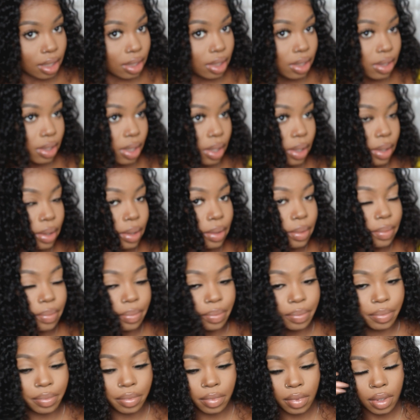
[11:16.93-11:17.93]
So,
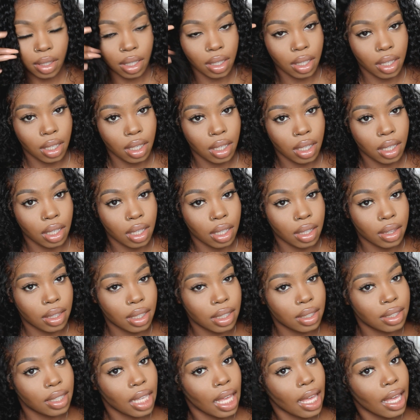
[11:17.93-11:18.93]

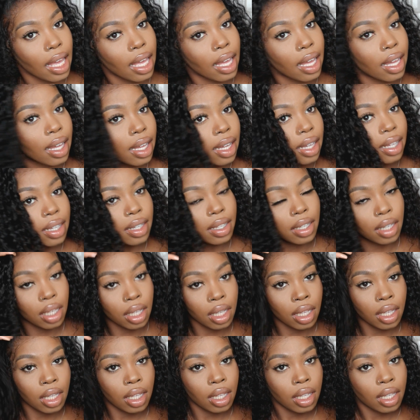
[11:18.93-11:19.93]
this hair
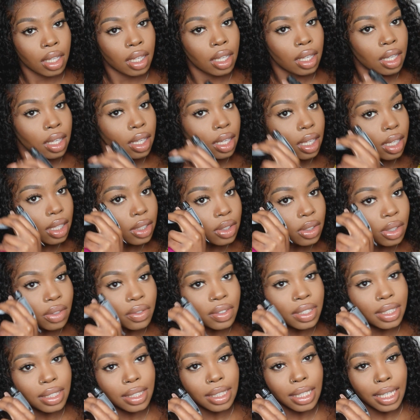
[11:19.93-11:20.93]
is
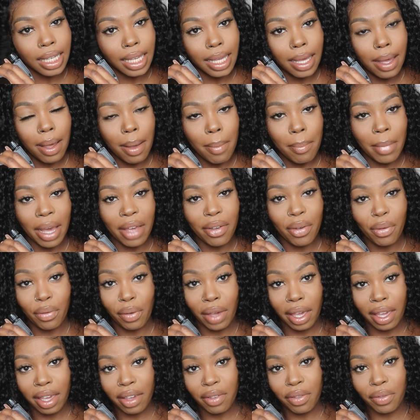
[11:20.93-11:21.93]
obviously my
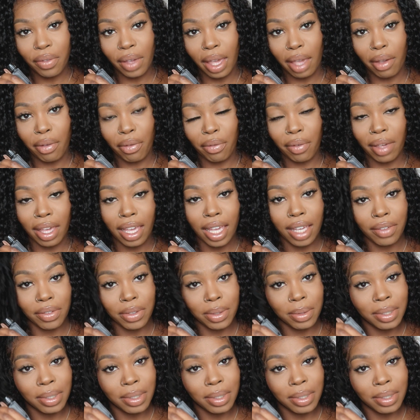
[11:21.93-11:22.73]
fave.